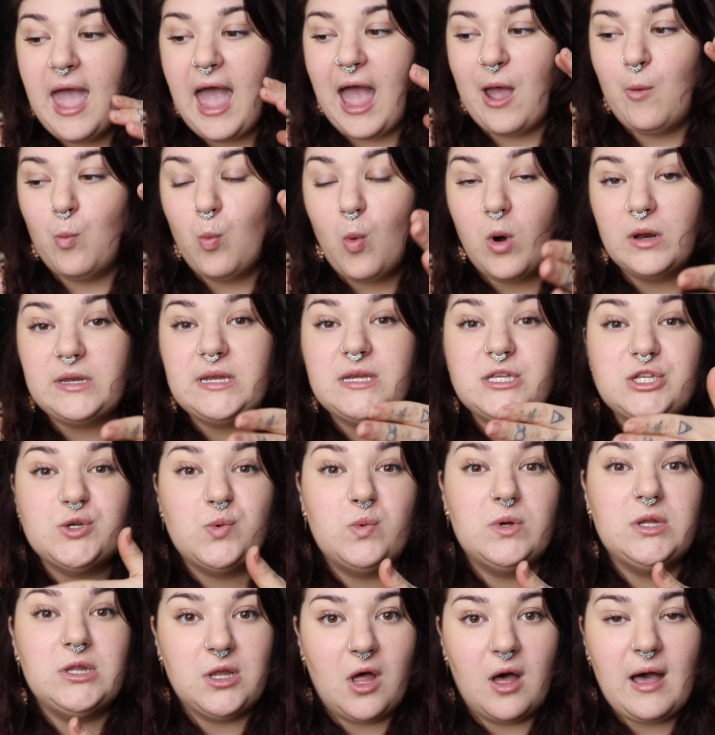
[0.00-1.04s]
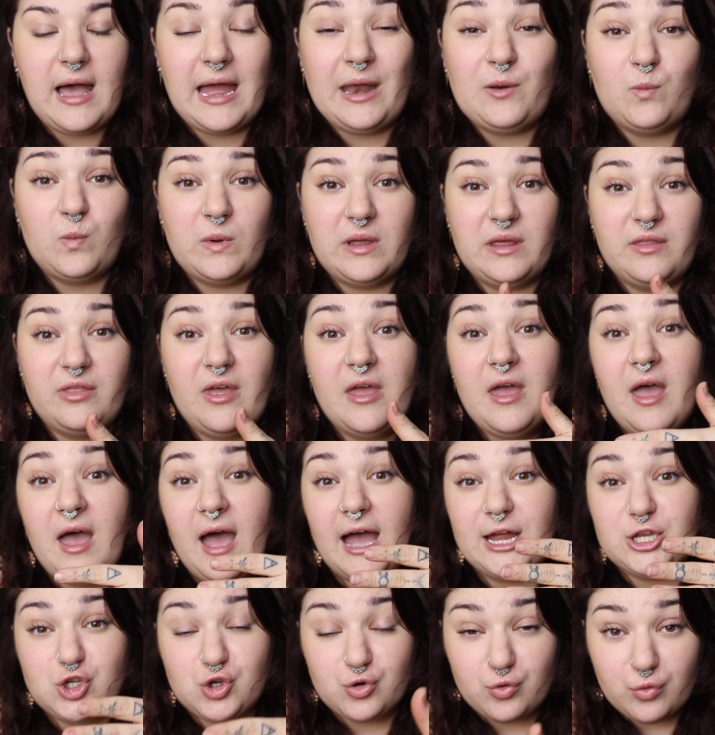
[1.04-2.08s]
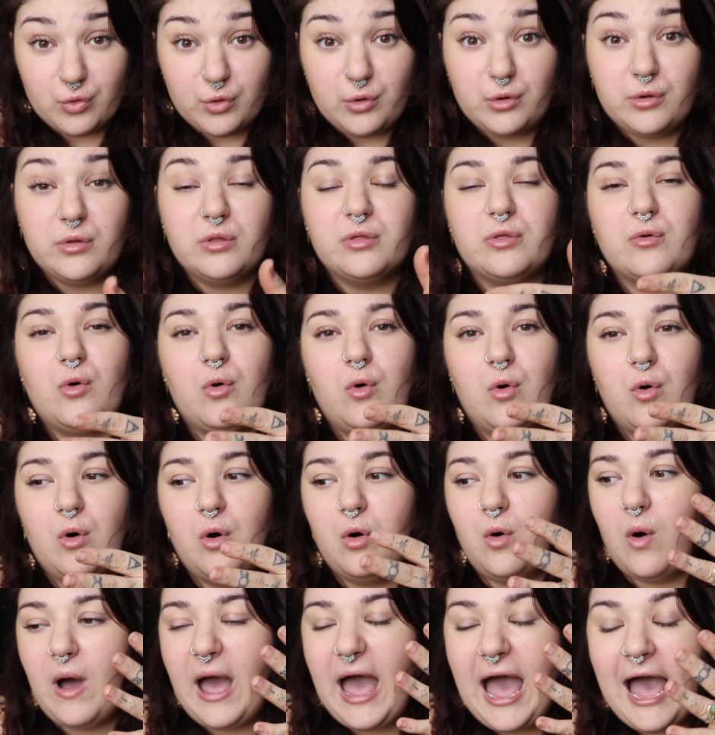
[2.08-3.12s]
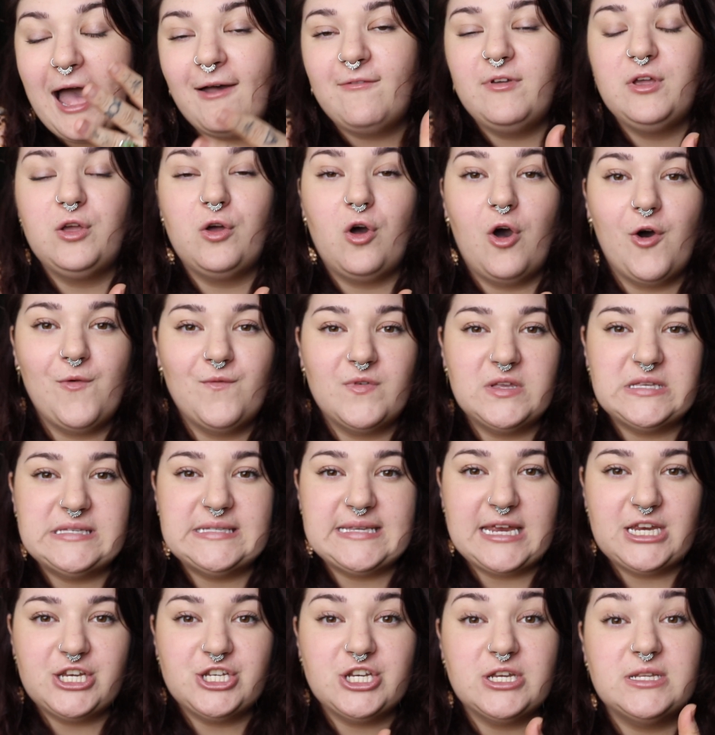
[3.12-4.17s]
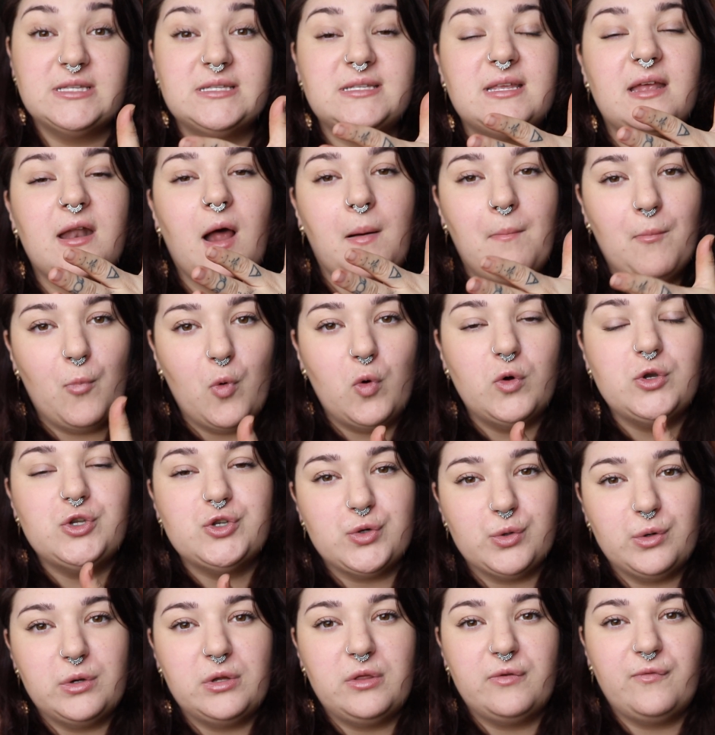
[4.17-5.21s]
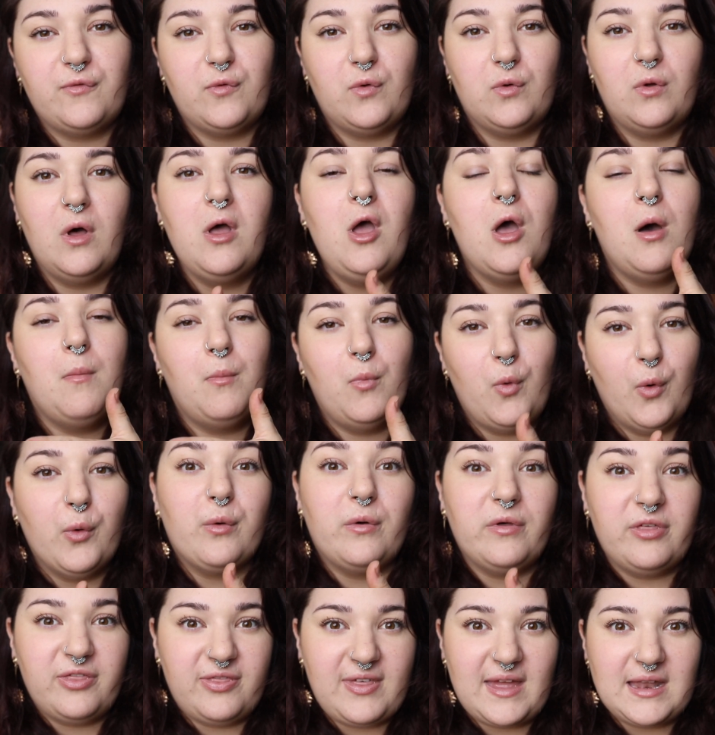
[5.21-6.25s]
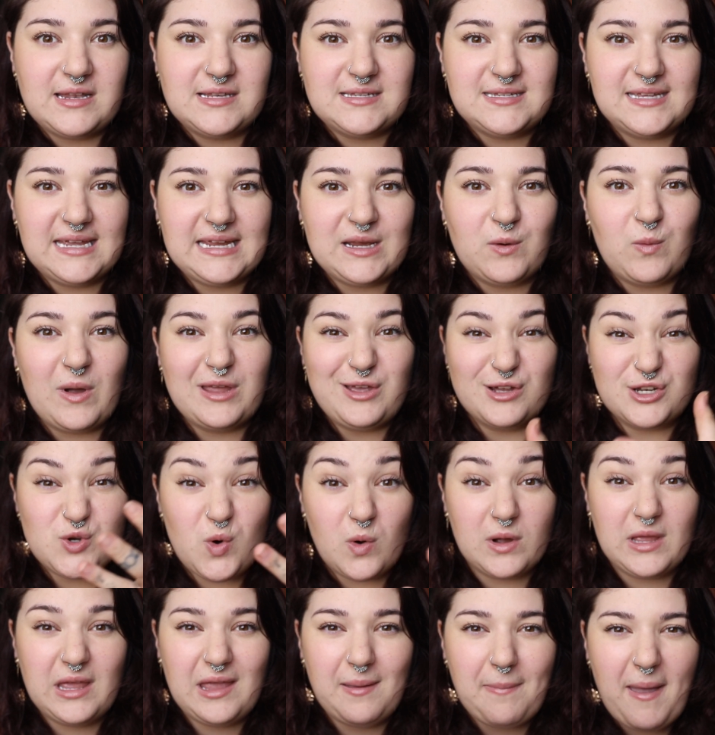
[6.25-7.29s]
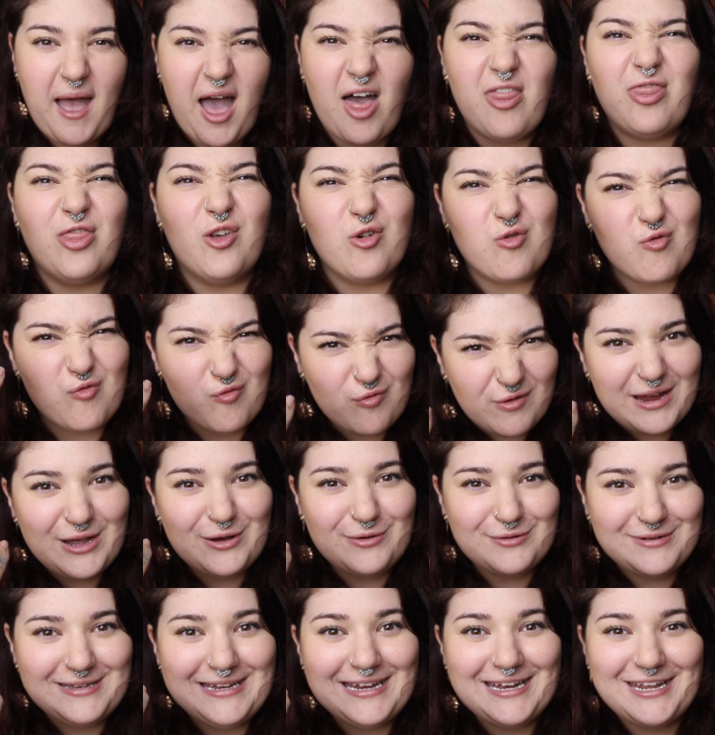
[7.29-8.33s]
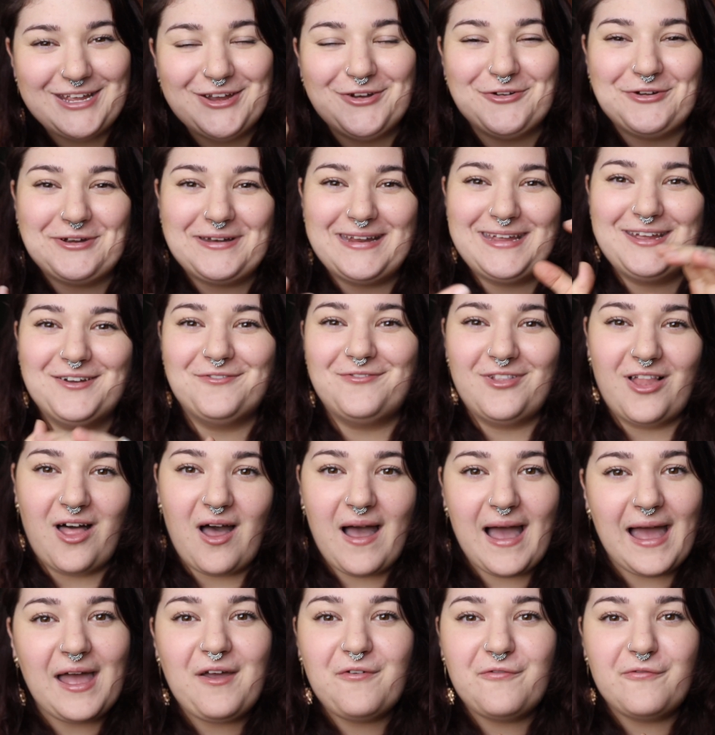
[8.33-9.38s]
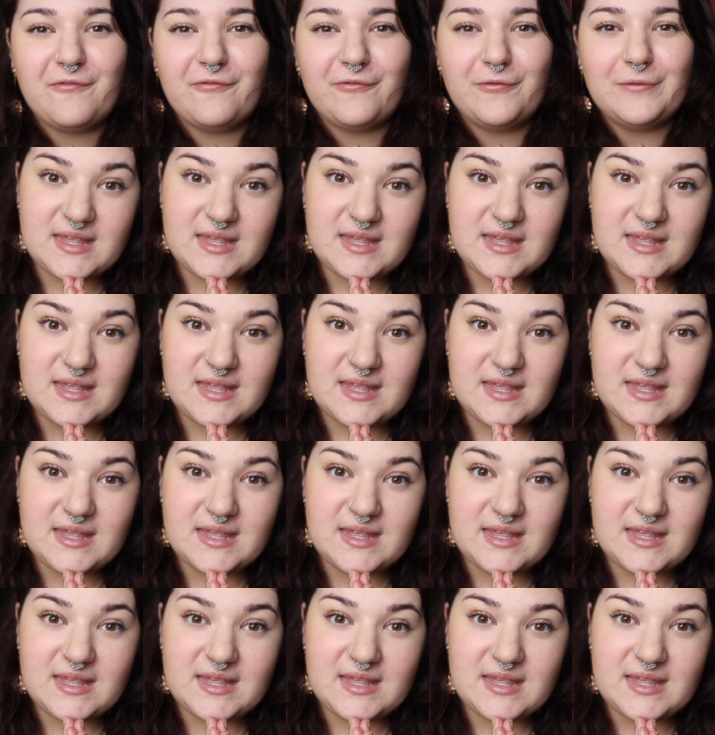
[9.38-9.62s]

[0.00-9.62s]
and wanting to align with a truth, or having conversations that are more truthful, more authentic, where you're talking about the real nitty-gritty of life.